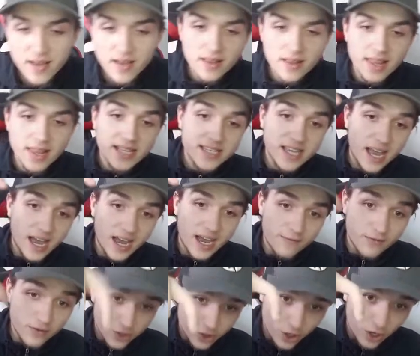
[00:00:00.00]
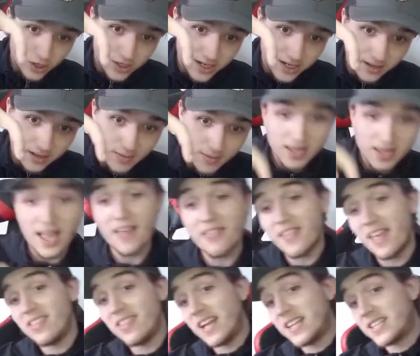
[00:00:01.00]
Let's have Jota in the middle, and
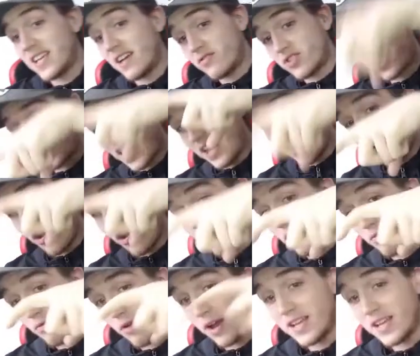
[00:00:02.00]
then let's have Salah on the right,